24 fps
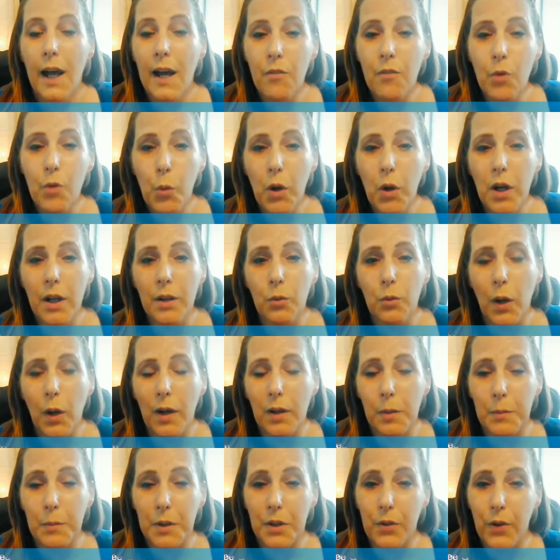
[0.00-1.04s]
Hey everyone,
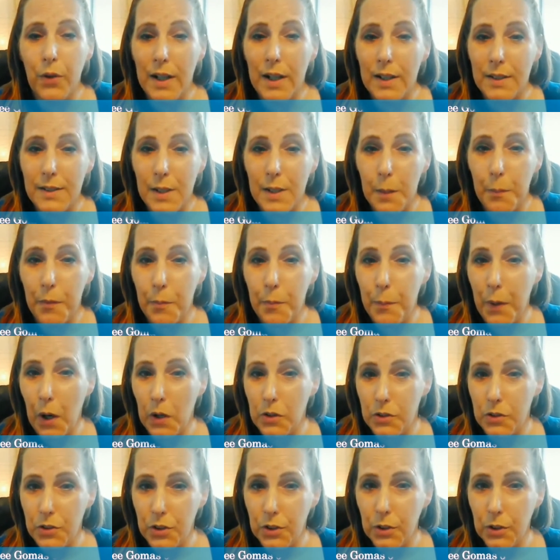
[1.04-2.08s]
welcome to Credit Tips
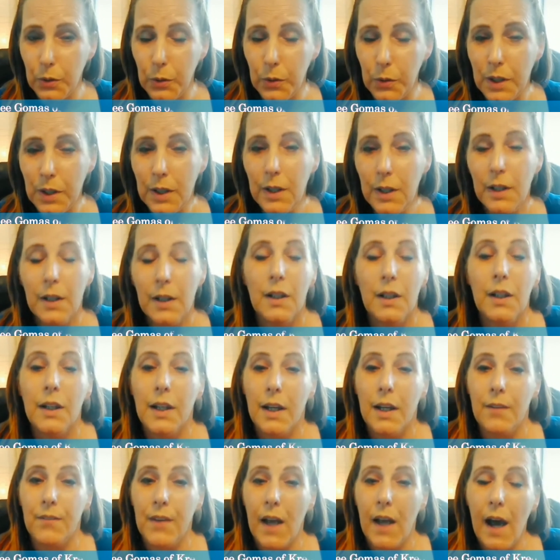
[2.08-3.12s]
Part 2.
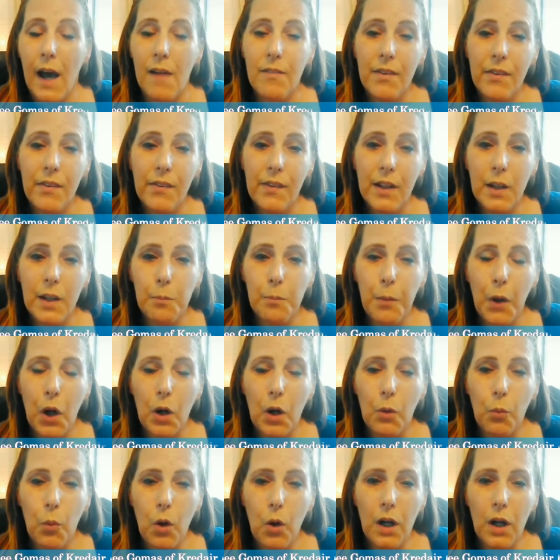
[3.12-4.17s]
If you haven't seen
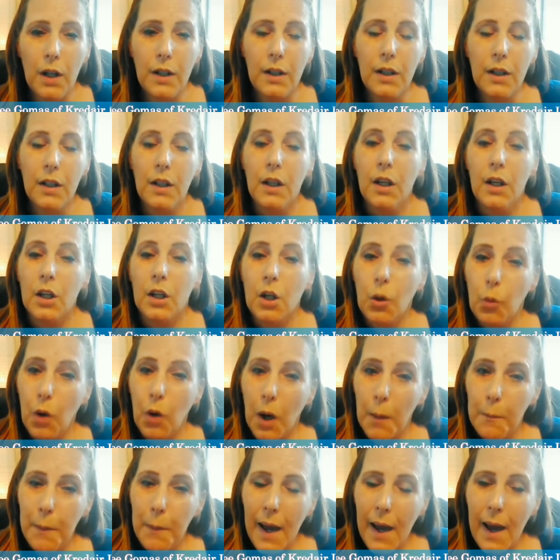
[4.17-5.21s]
Part 1, go
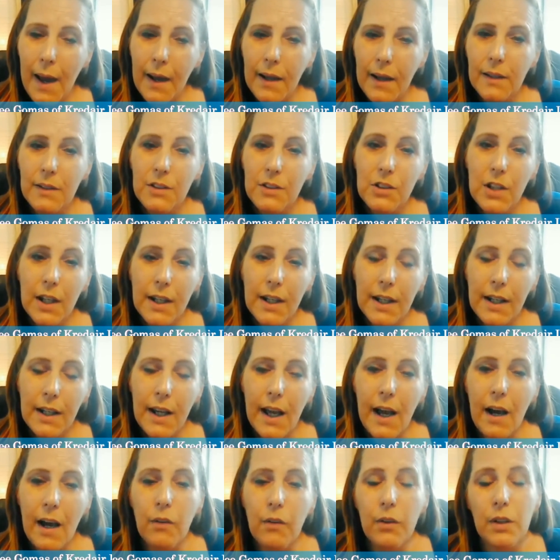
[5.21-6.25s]
on back, check
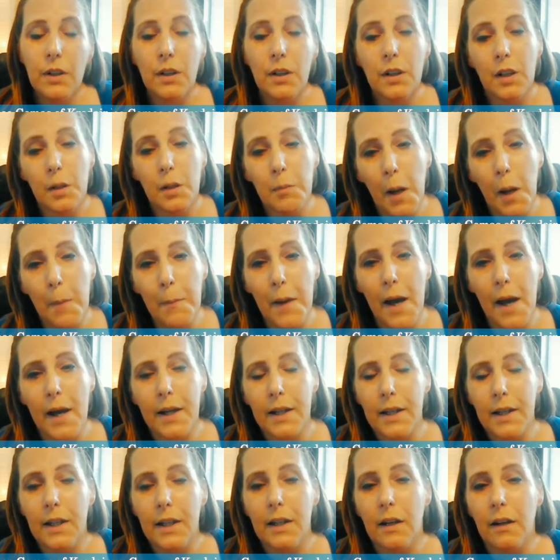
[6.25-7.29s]
it out, come on
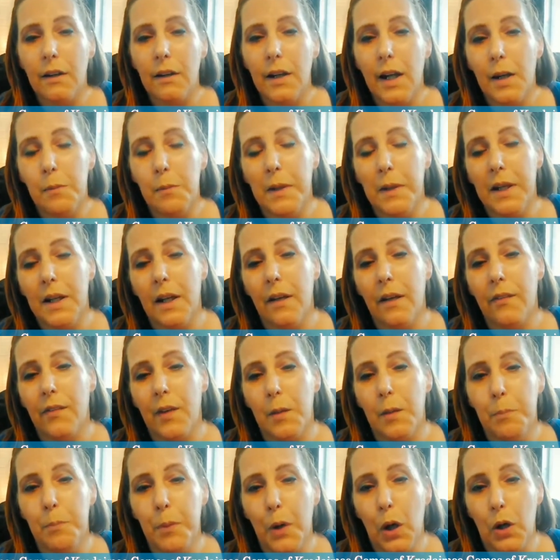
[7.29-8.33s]
back here and meet
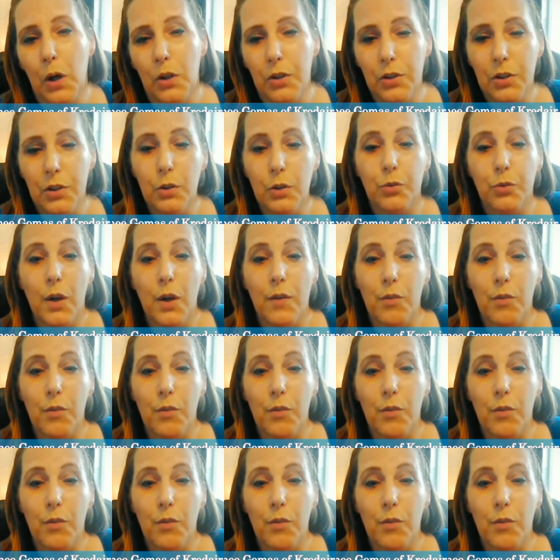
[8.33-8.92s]
us in Part 2.